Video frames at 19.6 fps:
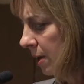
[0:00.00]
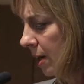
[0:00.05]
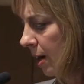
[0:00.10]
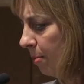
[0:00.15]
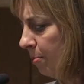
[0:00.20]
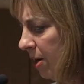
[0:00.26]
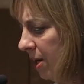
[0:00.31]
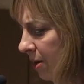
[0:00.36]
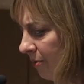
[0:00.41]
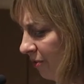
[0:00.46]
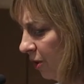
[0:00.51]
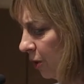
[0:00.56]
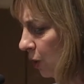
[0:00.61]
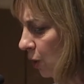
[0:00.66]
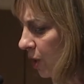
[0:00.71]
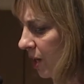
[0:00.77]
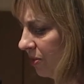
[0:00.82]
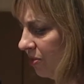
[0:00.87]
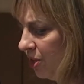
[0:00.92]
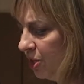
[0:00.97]
I mean, if you
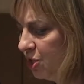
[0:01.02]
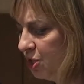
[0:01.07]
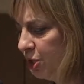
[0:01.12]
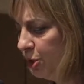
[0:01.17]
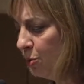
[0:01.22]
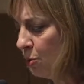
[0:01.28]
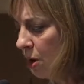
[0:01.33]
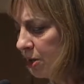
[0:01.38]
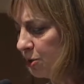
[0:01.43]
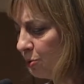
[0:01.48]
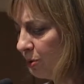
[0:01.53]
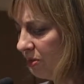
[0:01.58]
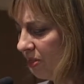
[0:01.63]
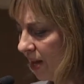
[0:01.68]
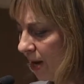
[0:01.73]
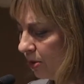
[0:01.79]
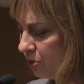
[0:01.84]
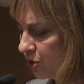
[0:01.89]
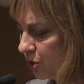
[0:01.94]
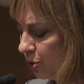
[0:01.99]
look at the
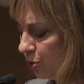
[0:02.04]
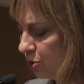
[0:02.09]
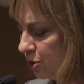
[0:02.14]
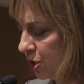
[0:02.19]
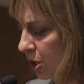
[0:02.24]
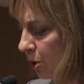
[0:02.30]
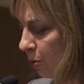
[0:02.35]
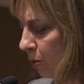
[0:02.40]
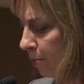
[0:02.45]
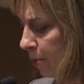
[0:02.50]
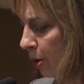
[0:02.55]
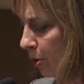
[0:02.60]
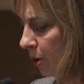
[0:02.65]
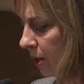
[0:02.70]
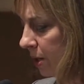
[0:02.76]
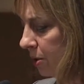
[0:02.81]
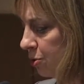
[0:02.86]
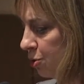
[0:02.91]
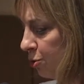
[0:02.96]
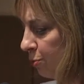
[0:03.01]
200,000 or so
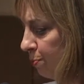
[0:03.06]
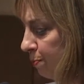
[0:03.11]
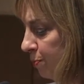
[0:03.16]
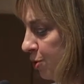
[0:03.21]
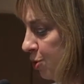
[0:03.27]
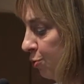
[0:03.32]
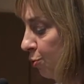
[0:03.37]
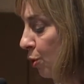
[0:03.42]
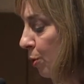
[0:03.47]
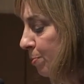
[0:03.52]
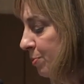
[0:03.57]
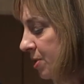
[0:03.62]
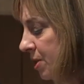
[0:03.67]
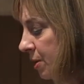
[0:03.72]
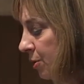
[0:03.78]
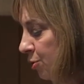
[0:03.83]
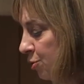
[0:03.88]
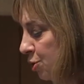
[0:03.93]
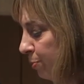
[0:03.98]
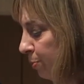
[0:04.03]
American troops
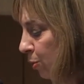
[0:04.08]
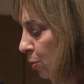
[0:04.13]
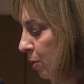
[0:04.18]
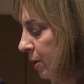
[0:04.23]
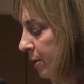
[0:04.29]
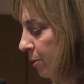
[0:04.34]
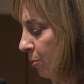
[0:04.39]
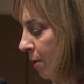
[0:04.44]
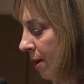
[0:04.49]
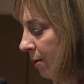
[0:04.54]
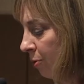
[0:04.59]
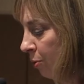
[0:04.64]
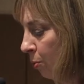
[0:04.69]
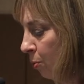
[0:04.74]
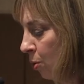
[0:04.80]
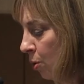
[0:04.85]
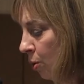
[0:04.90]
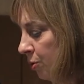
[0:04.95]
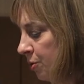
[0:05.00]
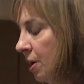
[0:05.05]
that are deployed around the
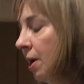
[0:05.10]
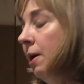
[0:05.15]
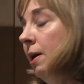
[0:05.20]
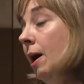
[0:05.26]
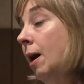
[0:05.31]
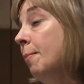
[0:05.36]
world,